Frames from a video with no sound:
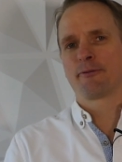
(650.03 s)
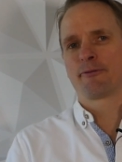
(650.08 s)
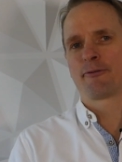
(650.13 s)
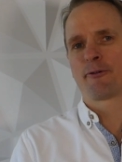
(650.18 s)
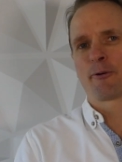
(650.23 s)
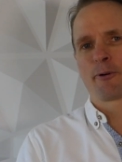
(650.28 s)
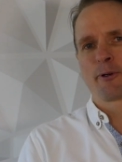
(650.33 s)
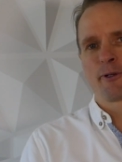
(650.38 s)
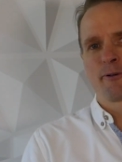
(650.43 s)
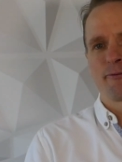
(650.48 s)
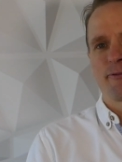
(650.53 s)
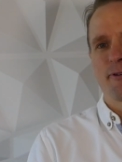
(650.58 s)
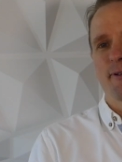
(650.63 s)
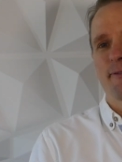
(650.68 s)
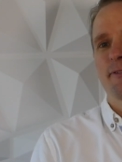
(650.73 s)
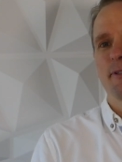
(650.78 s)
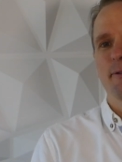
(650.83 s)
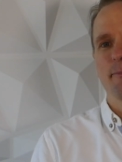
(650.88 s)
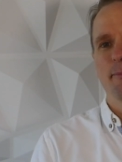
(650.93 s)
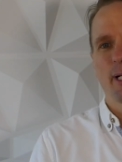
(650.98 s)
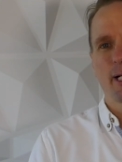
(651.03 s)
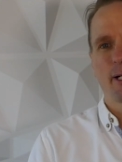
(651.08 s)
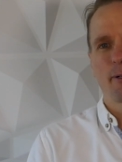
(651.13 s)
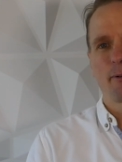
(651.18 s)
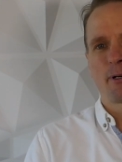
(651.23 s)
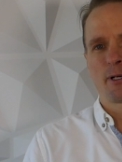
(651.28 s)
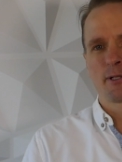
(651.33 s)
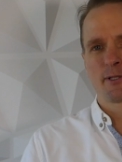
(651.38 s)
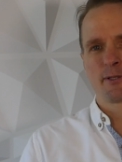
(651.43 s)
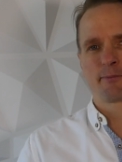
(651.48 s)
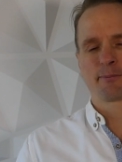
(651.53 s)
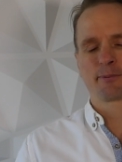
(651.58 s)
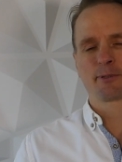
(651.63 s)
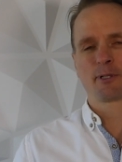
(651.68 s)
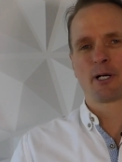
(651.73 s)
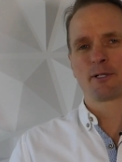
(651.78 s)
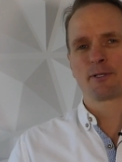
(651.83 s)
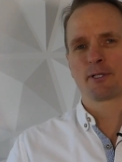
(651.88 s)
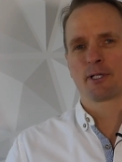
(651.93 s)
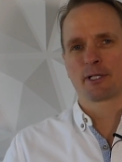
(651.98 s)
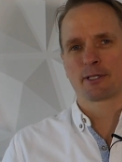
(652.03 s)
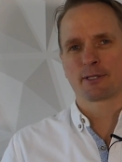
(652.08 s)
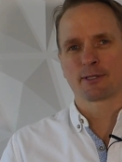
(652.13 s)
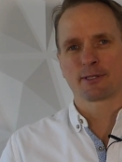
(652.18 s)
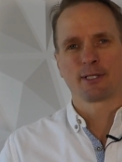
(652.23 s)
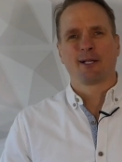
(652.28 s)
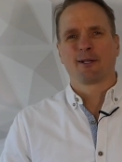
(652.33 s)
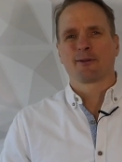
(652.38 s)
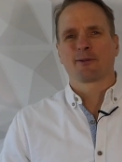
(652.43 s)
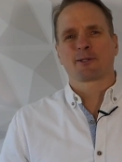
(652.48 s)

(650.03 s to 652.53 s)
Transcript: 40, 50 megawatts of projects.